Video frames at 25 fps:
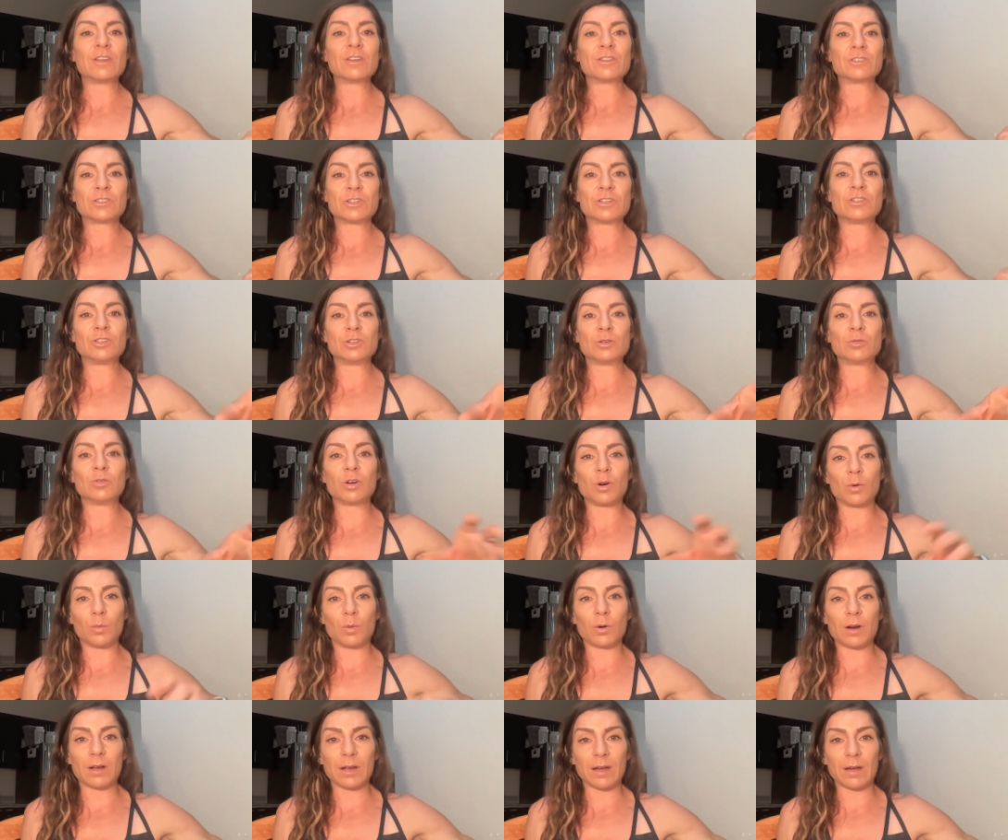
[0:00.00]
to do your
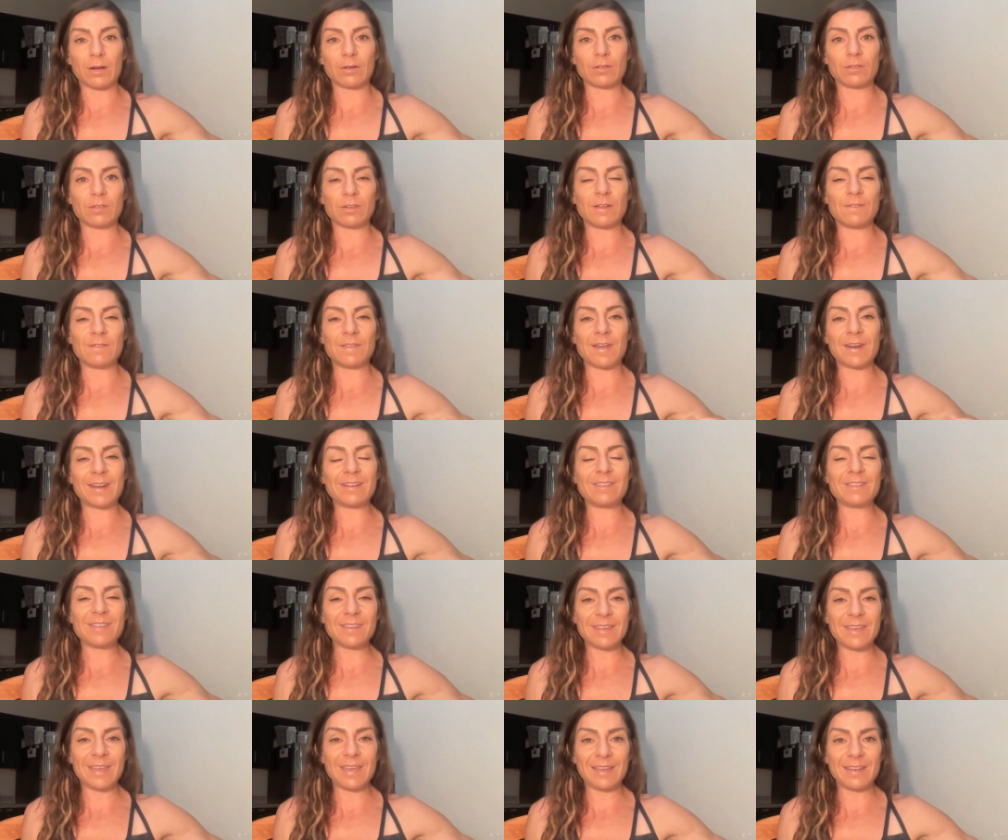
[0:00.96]
workouts. If that is
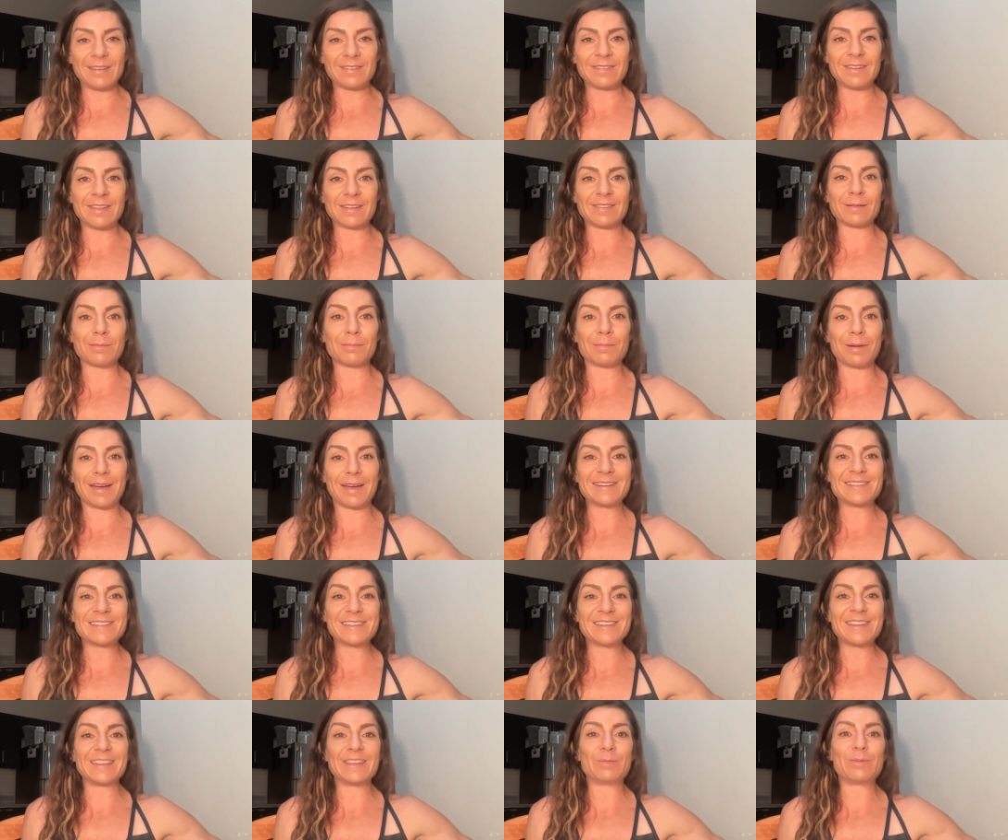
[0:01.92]
the case, then that's a
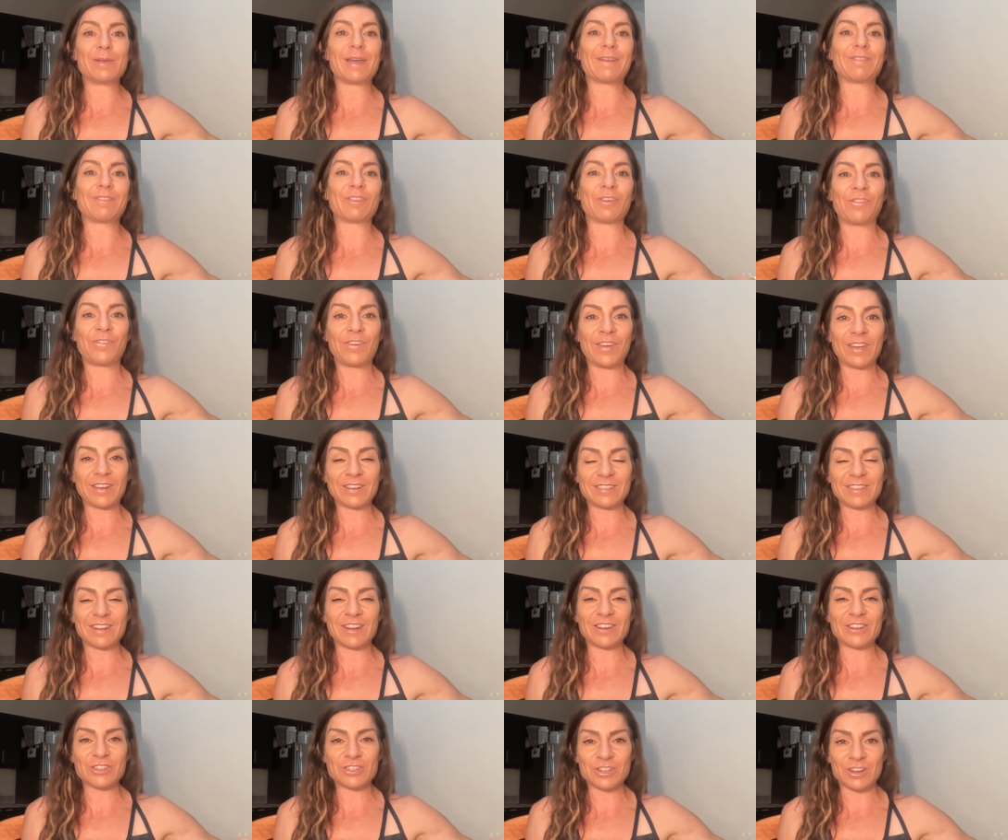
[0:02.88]
mindset thing that we have to fix
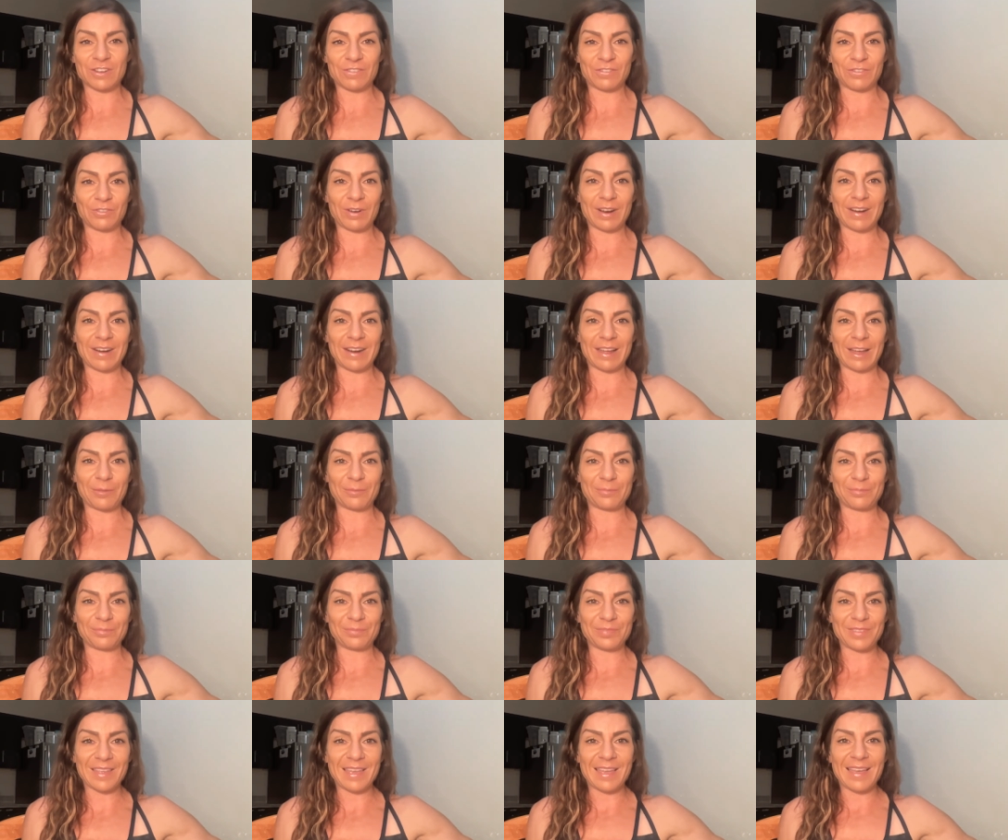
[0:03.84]
and shift right now,
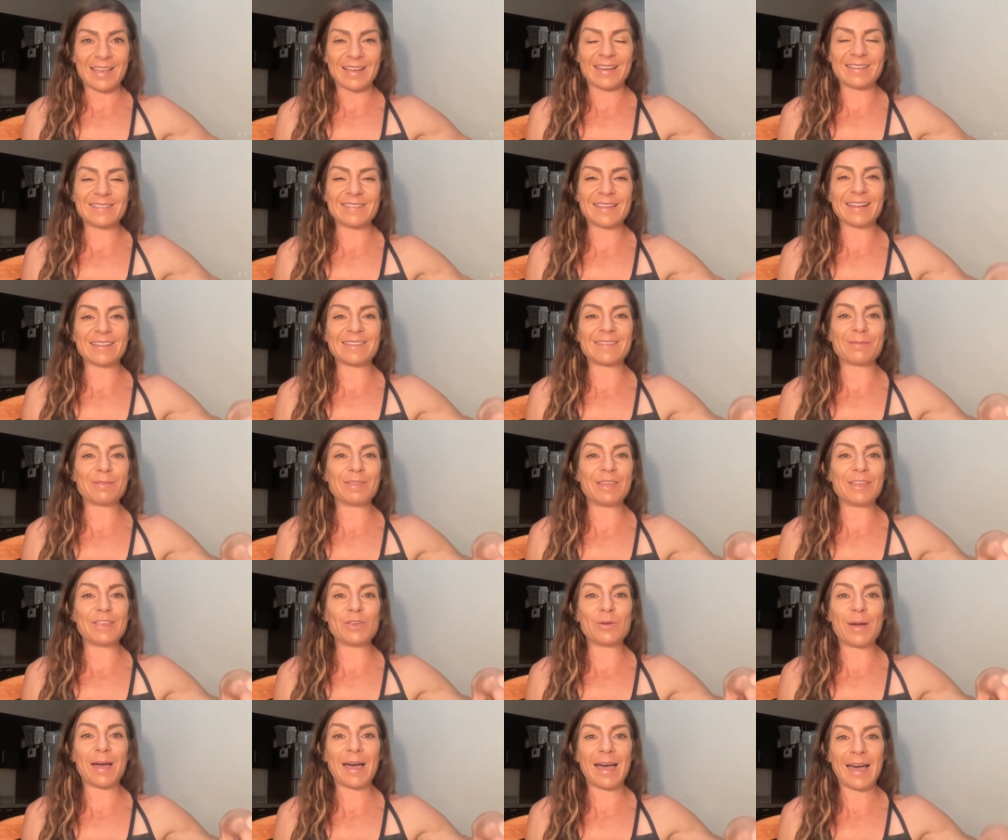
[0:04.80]
because that's something that
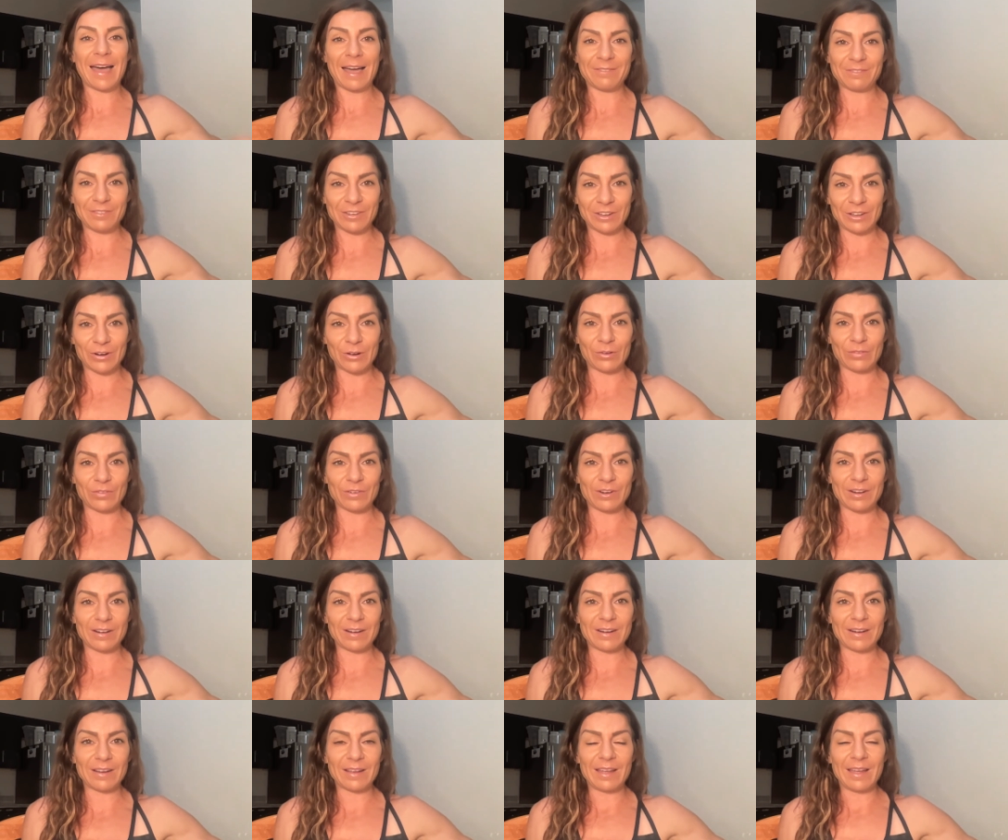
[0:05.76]
you have to get
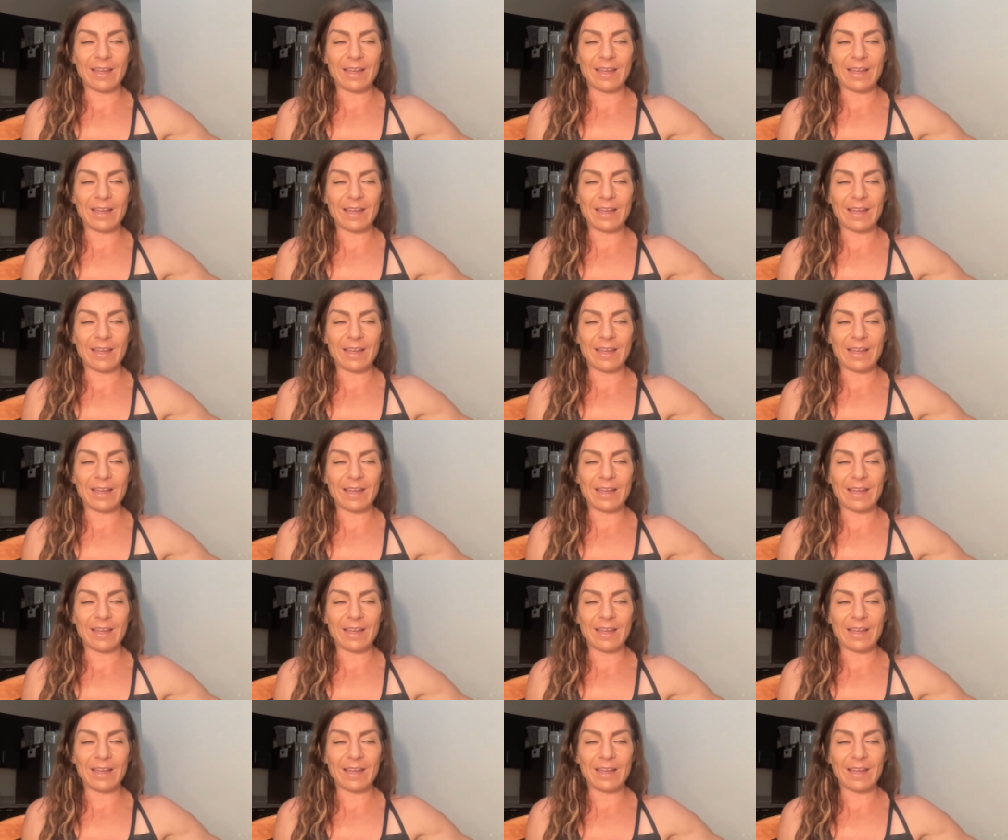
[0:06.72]
over.